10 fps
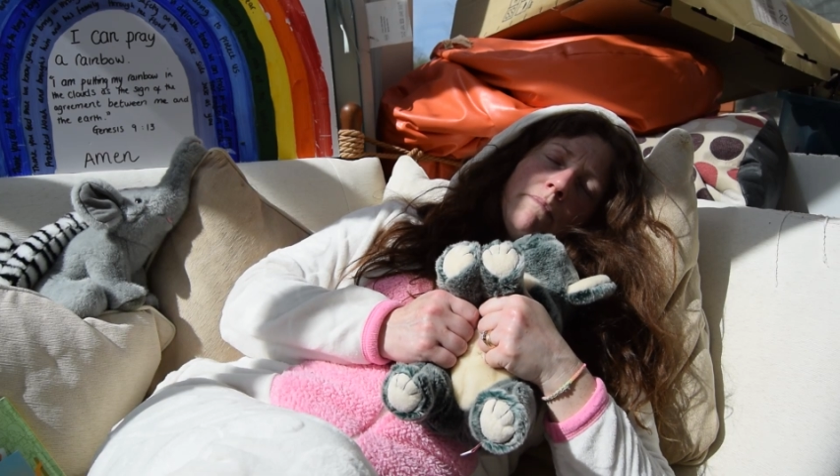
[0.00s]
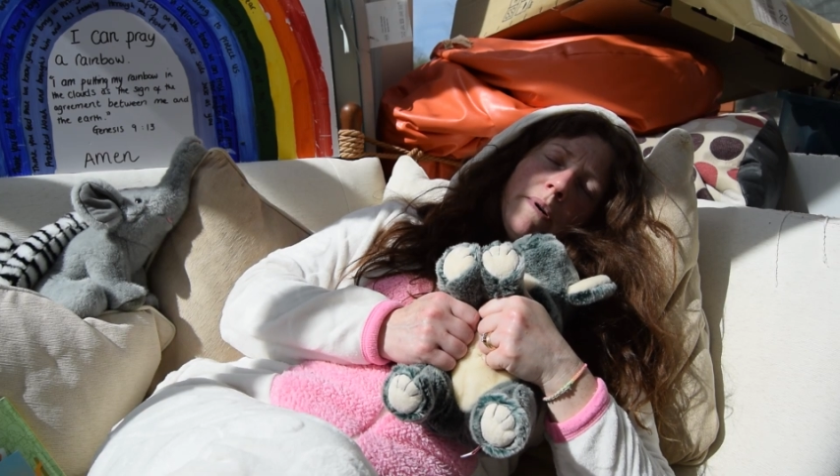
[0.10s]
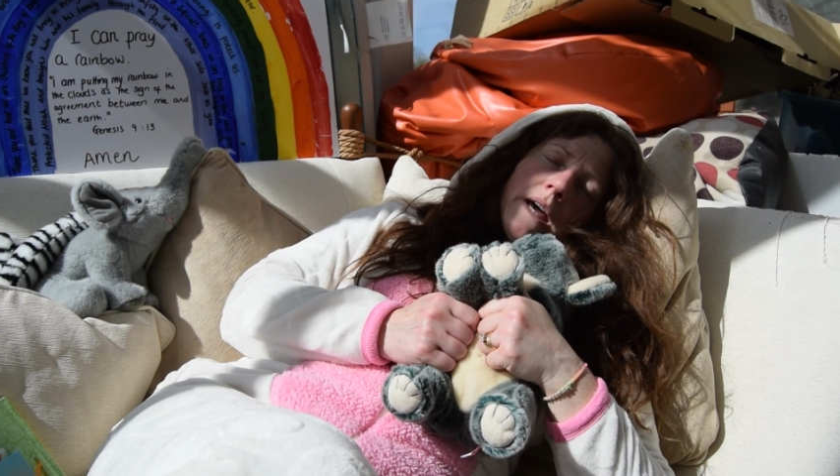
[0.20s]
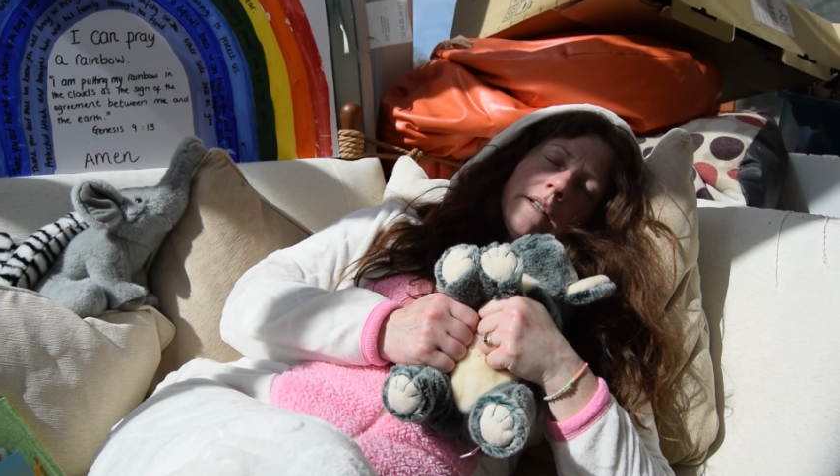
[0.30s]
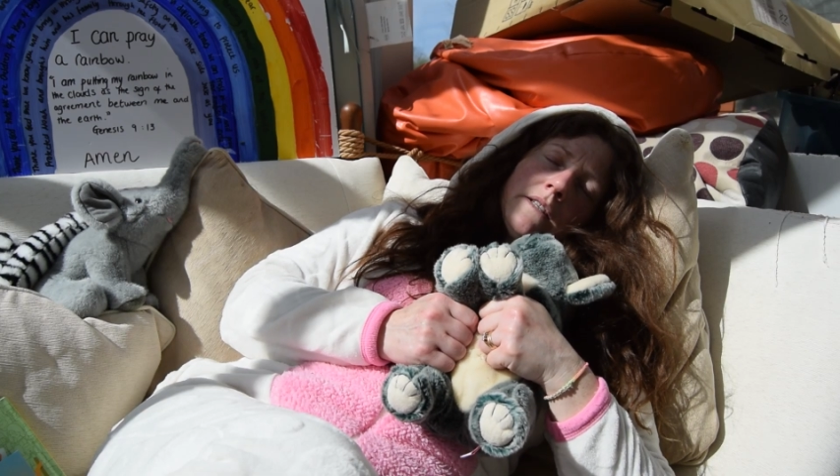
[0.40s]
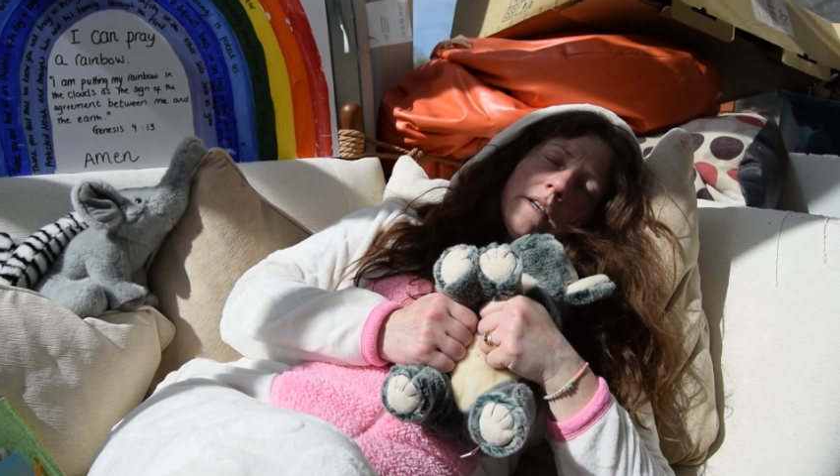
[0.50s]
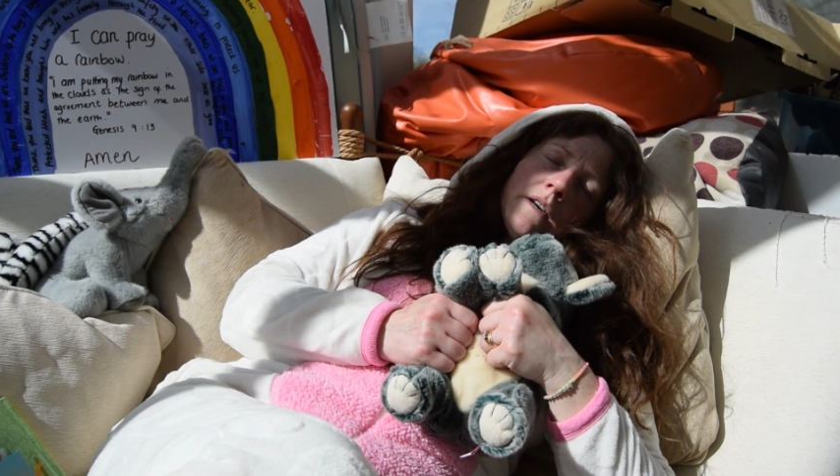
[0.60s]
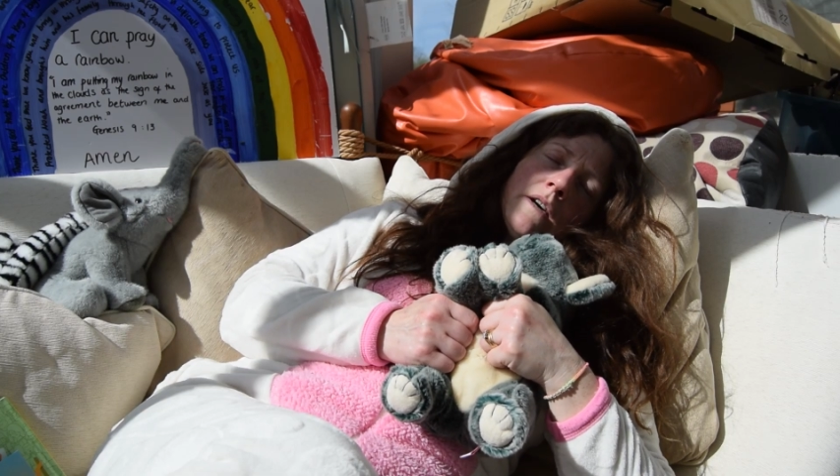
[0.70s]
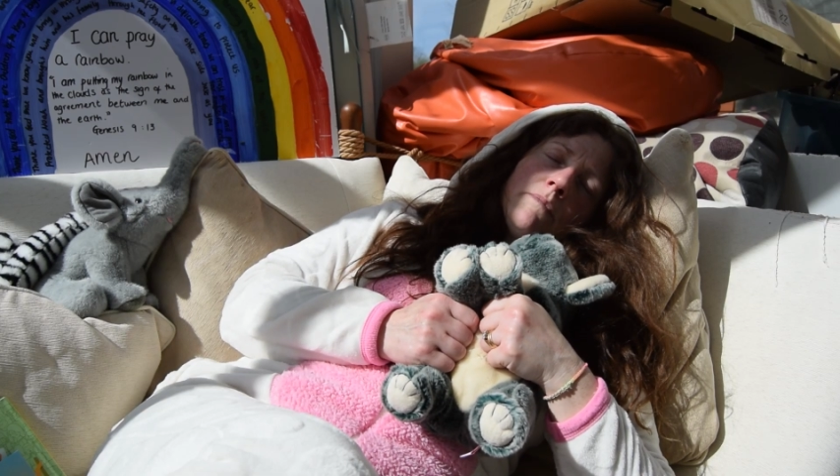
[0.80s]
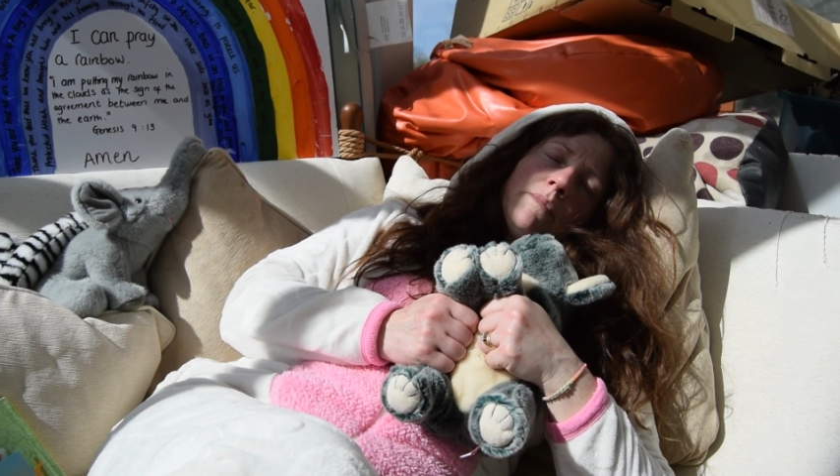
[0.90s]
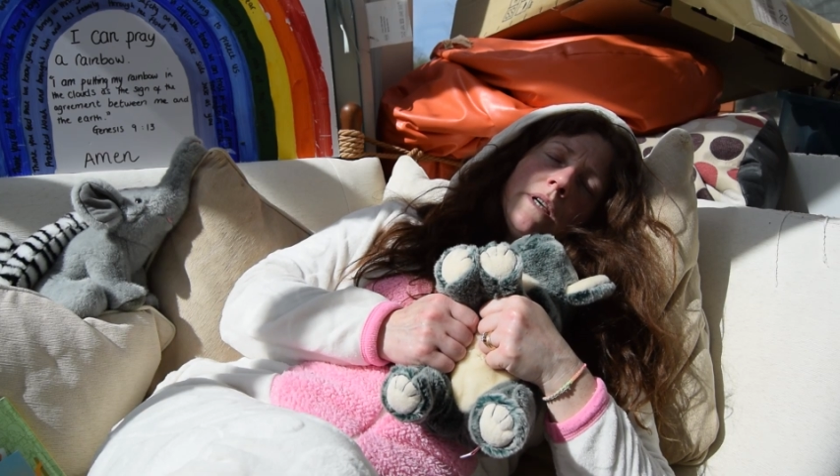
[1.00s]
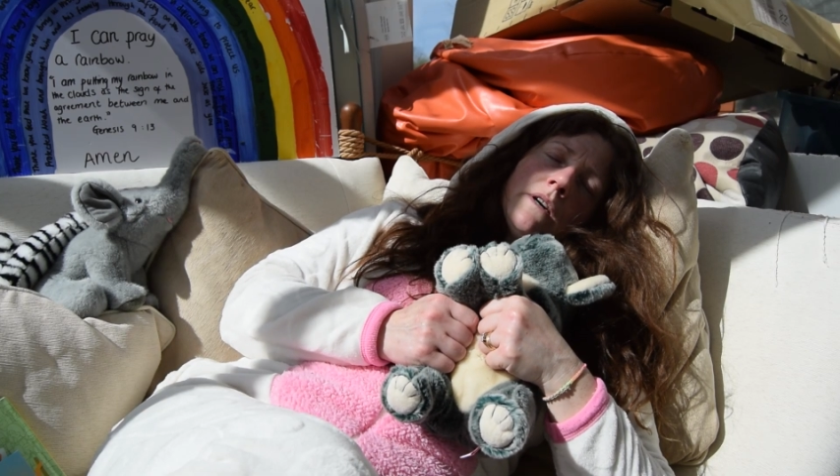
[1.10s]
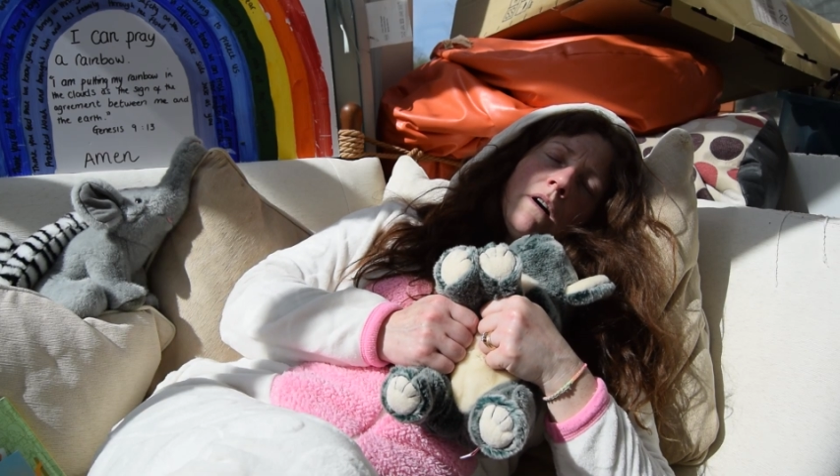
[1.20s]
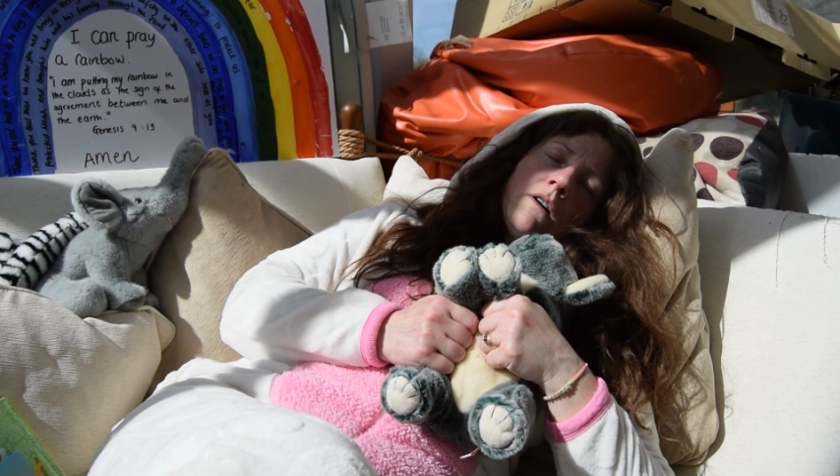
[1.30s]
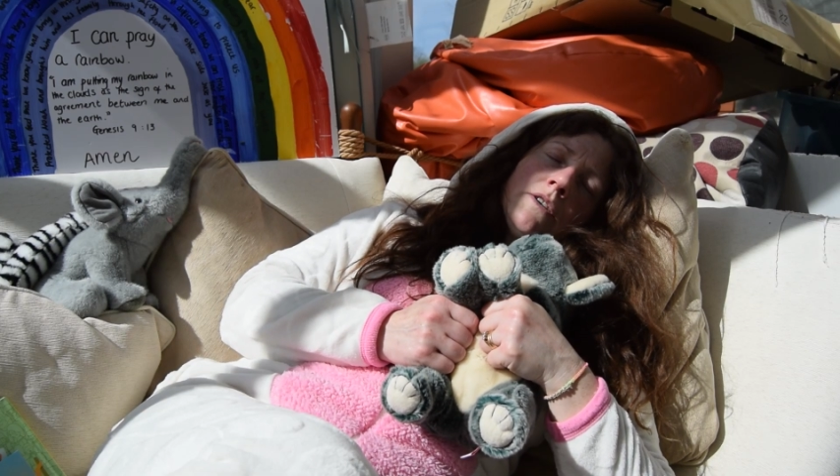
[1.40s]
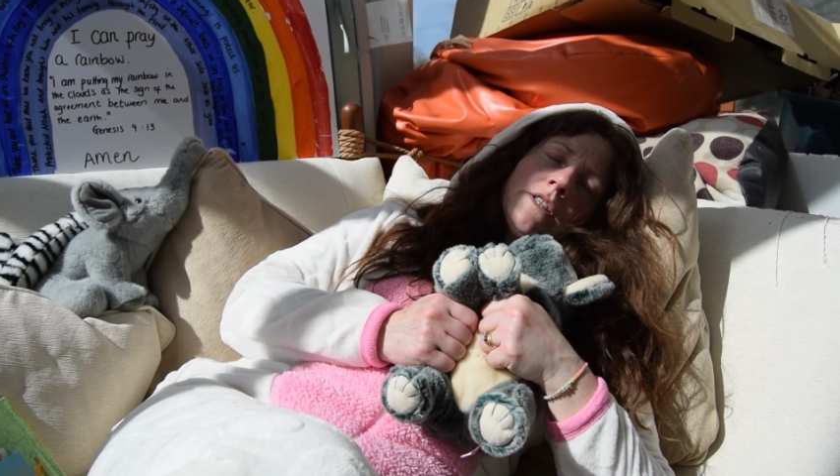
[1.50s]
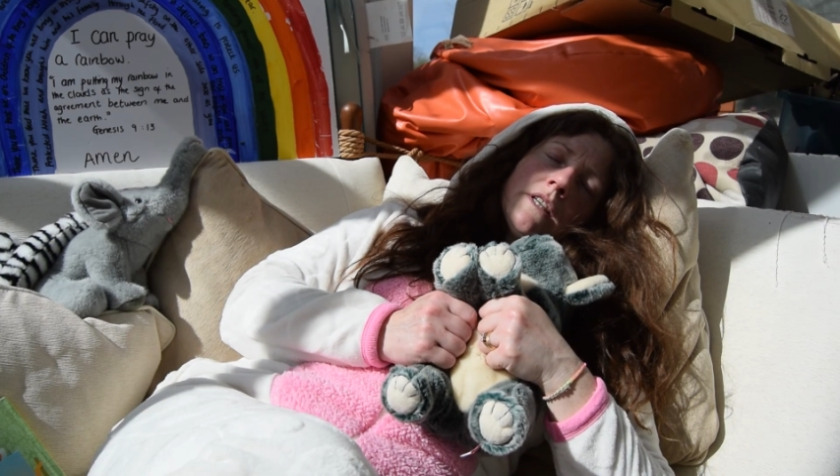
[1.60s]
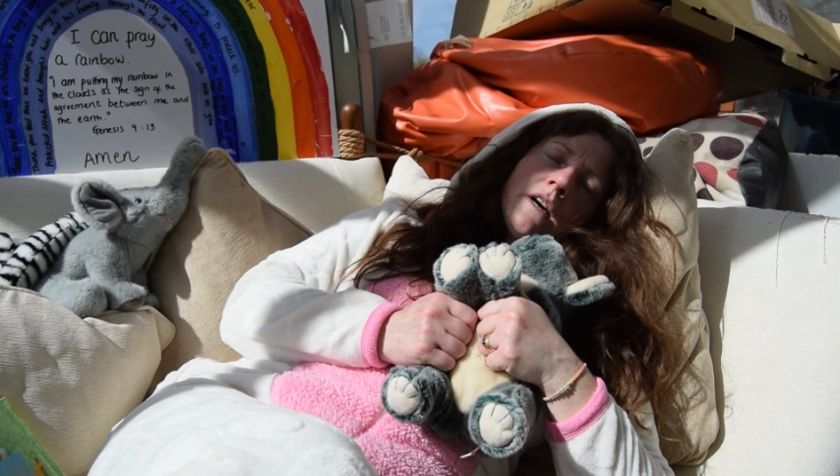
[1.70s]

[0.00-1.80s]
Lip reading: better because